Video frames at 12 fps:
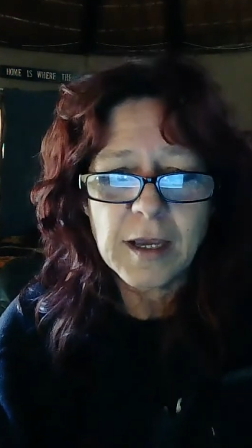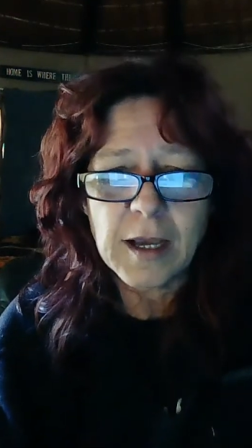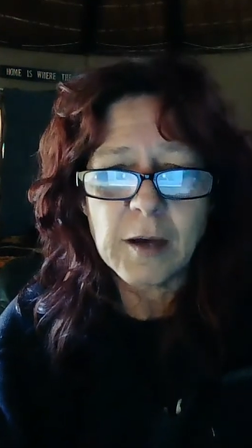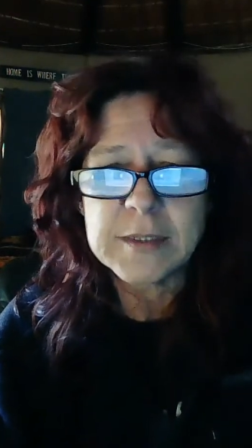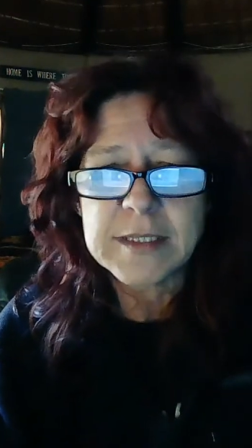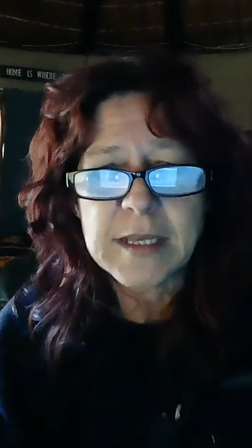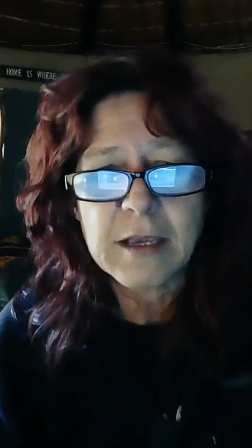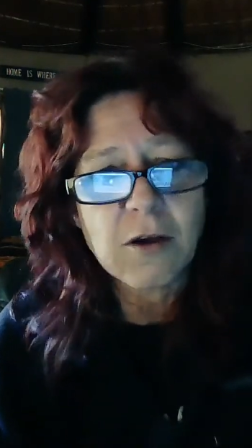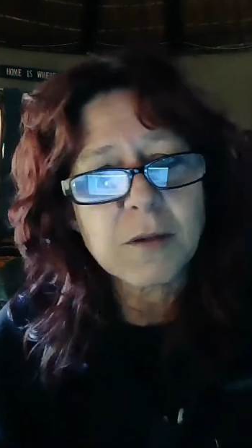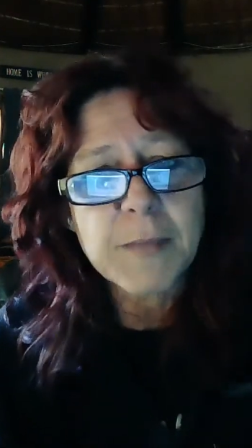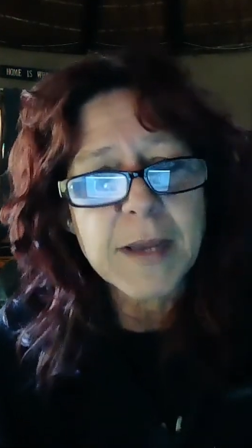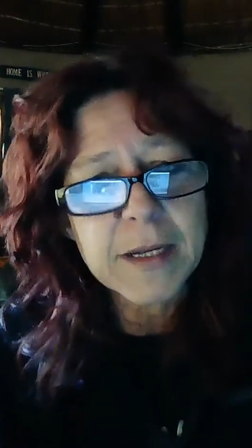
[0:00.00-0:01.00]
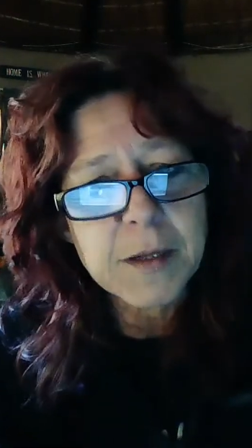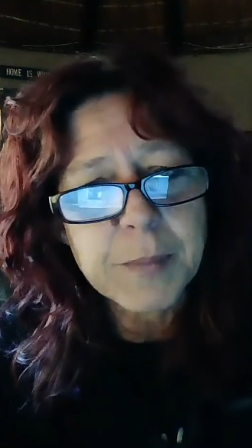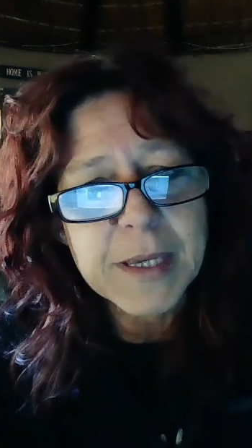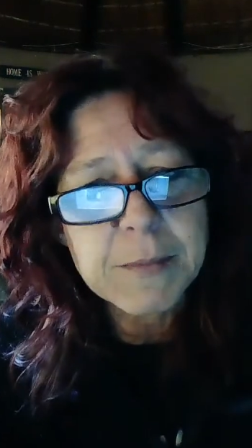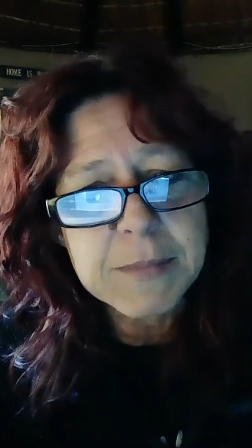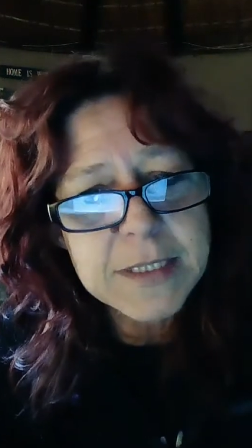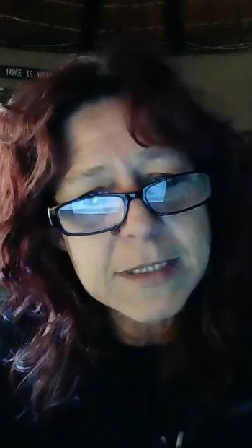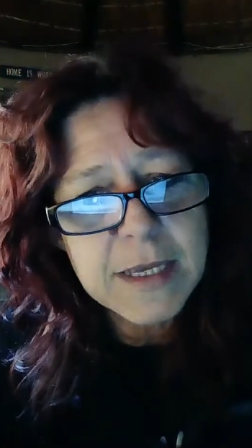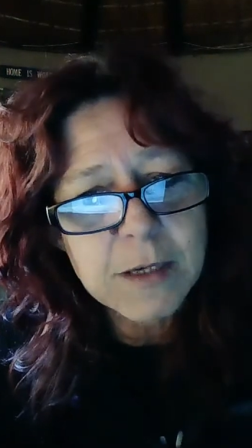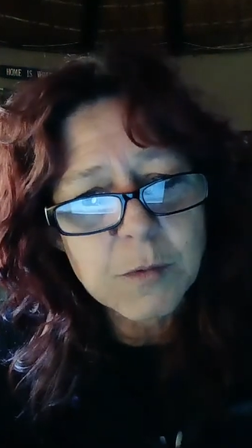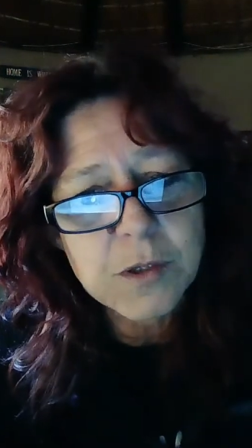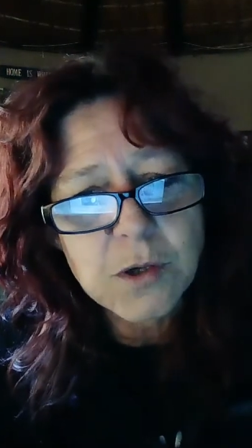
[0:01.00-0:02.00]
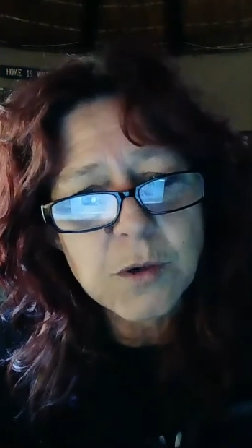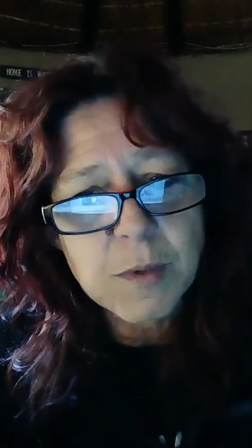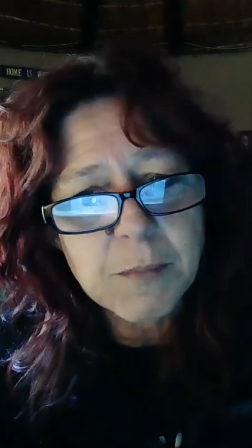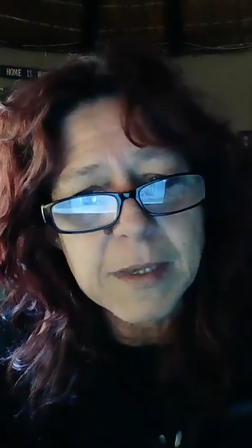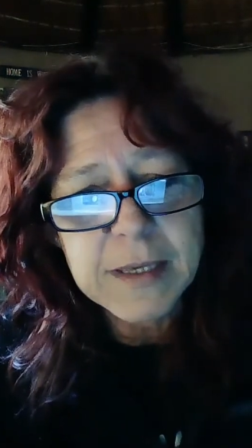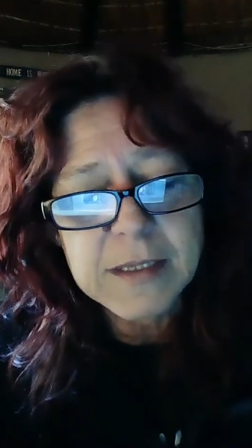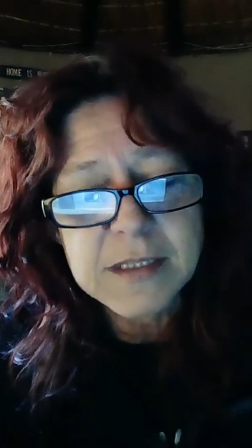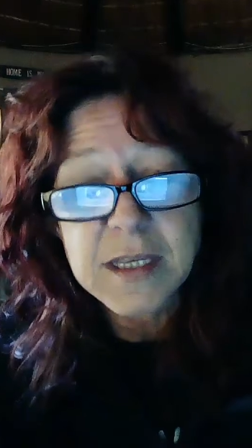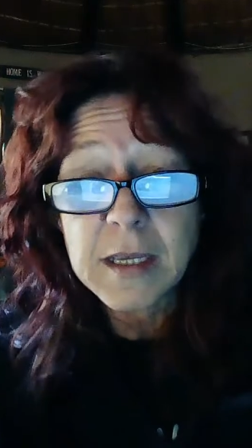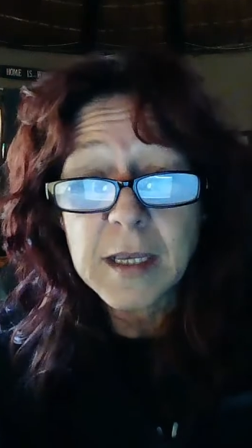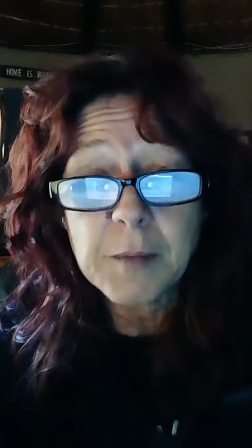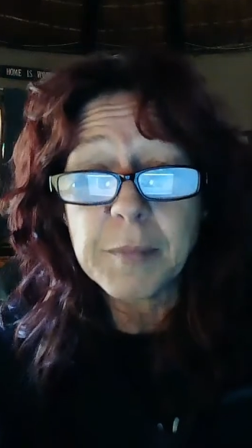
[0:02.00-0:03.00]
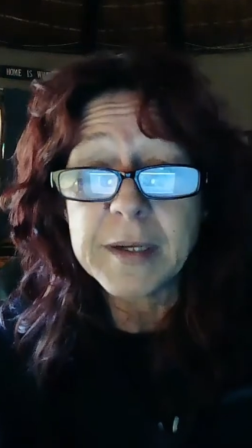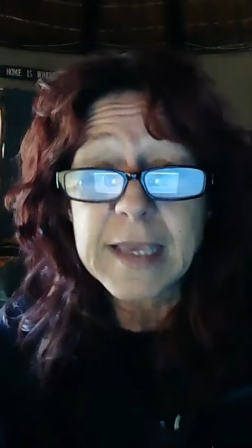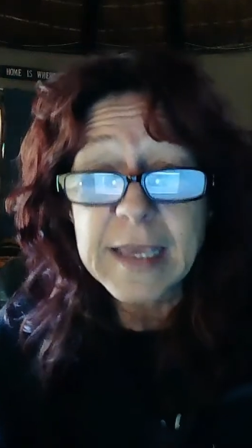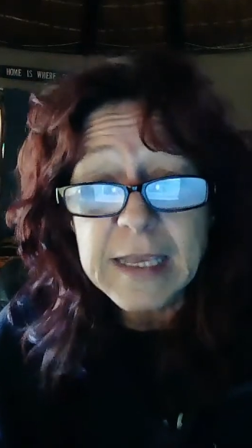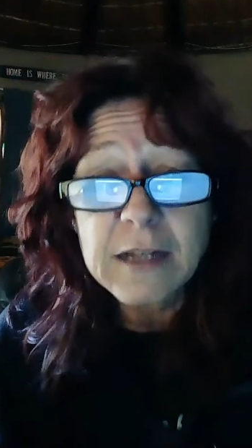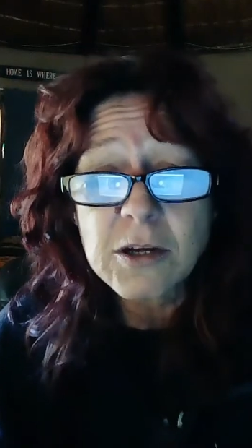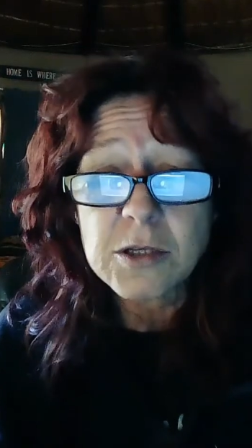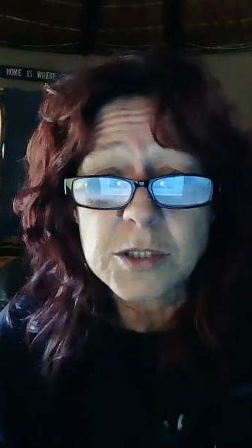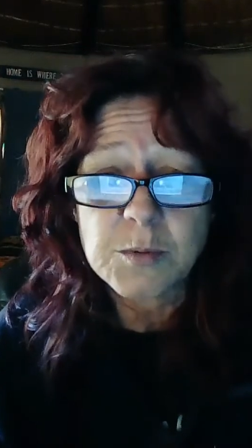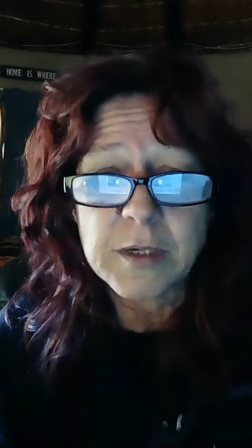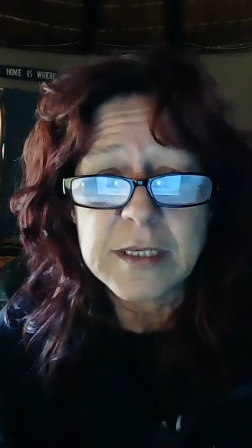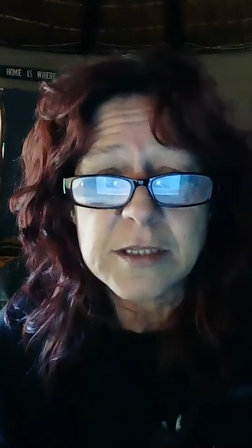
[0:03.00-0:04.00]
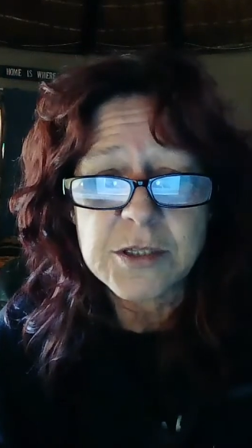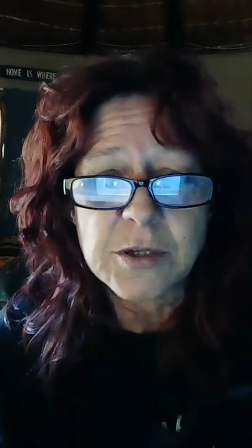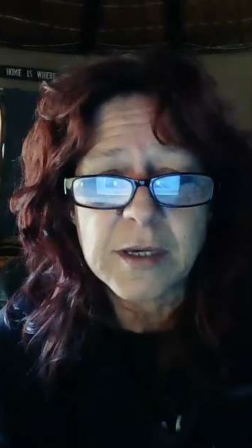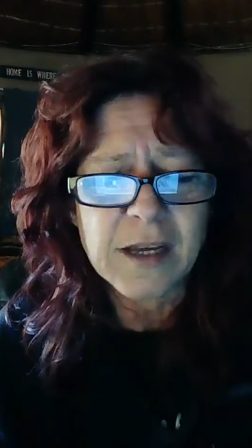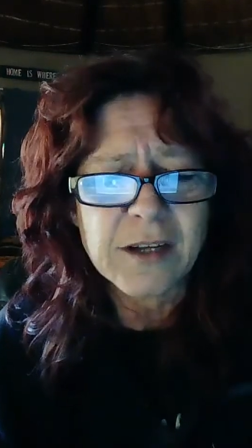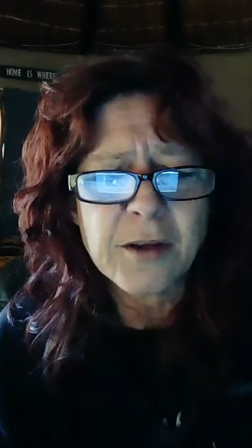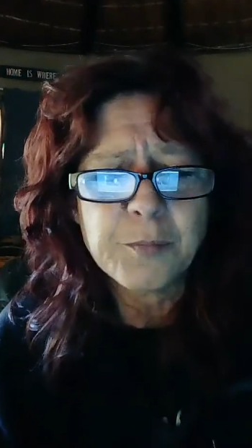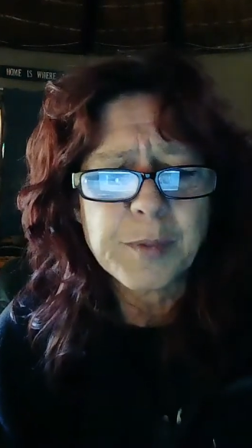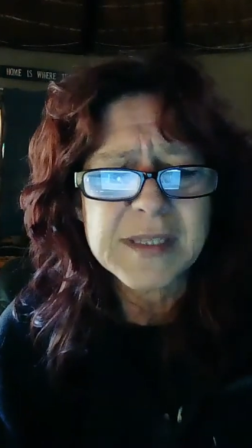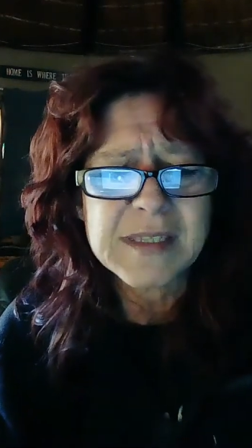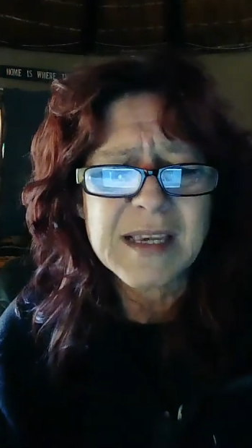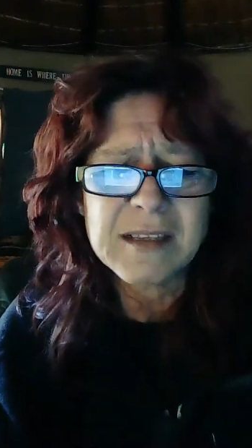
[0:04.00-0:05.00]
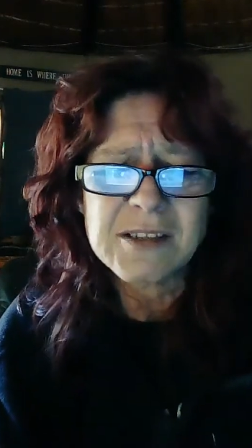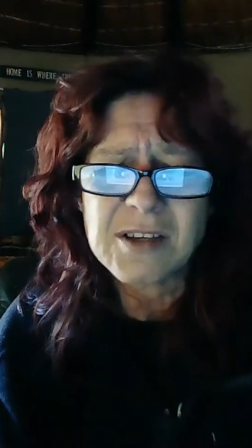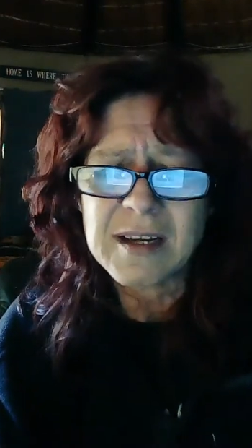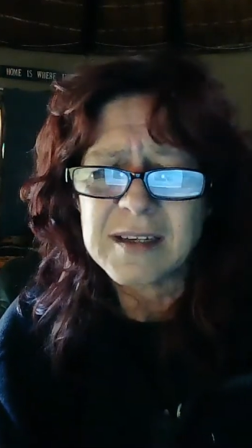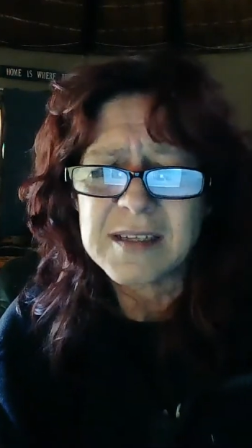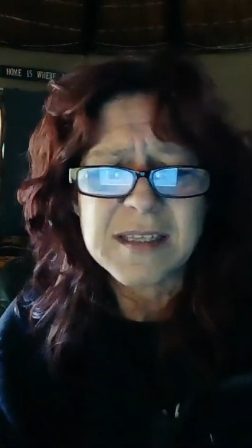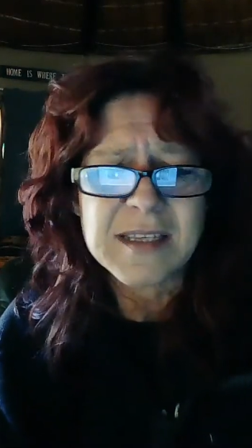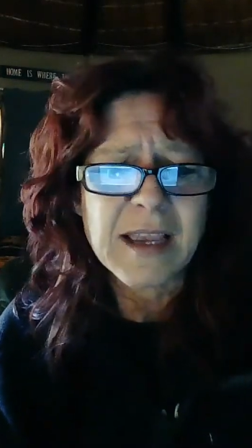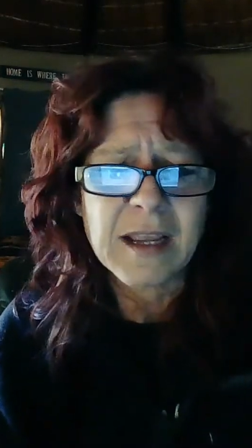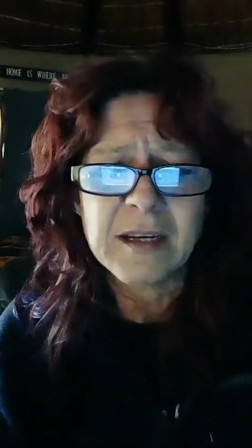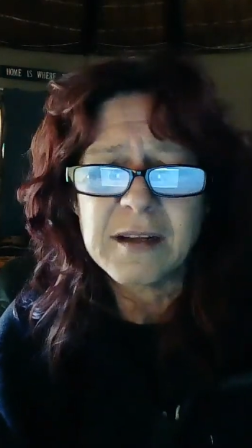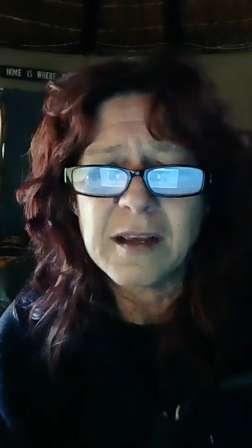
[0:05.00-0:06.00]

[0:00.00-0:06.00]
I would say God made a big mistake with human beings, but he knows what he's doing. I don't pretend to understand